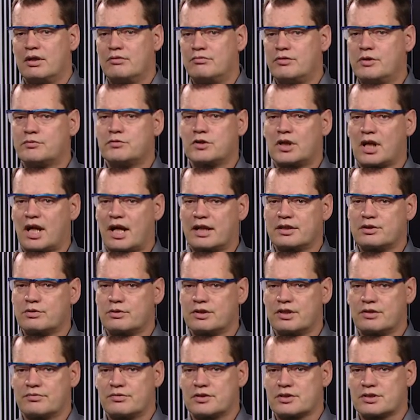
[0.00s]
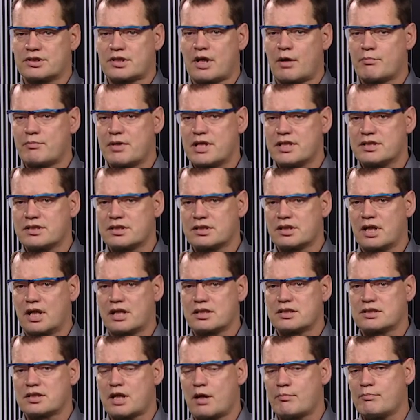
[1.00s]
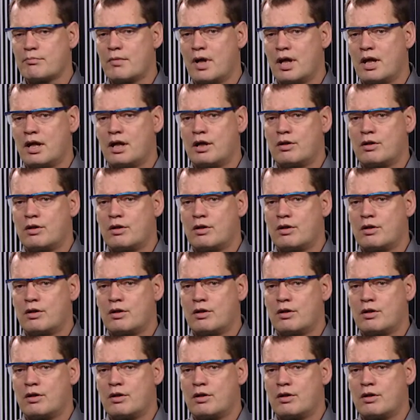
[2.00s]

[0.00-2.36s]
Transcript: We would like to give you some insight, some